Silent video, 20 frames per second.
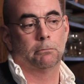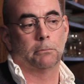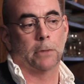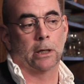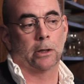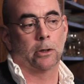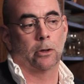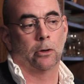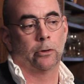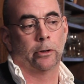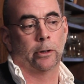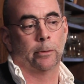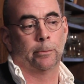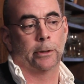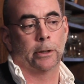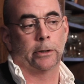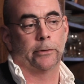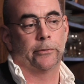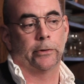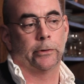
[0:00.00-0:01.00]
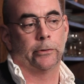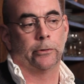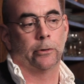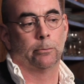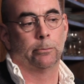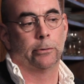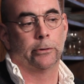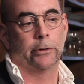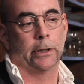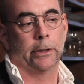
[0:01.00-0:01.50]
I called up and I said,
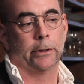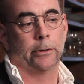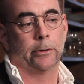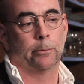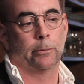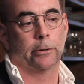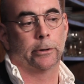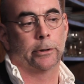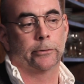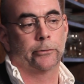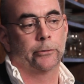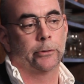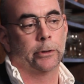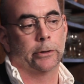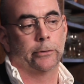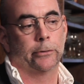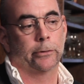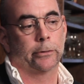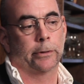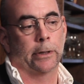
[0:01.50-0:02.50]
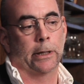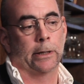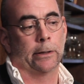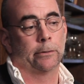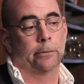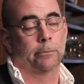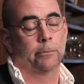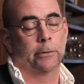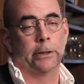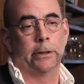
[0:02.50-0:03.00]
don't put that into production. I took that
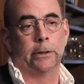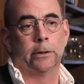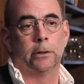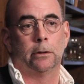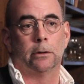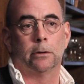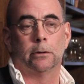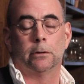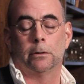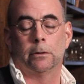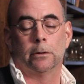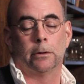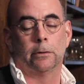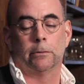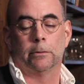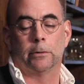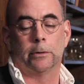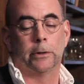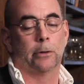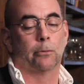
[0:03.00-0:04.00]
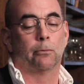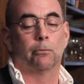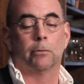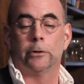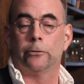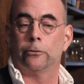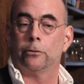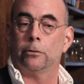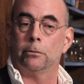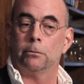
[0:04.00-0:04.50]
other one in, the
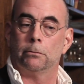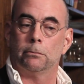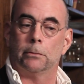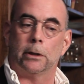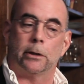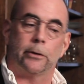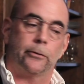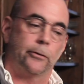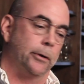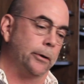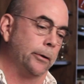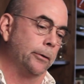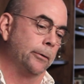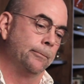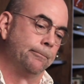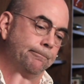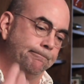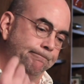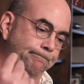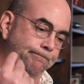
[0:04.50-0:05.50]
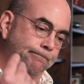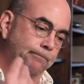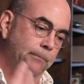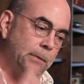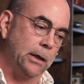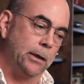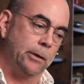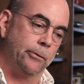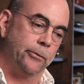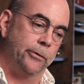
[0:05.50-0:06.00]
original, and I said, here,
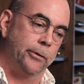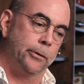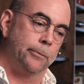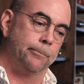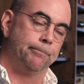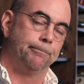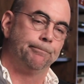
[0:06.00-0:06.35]
and that was it.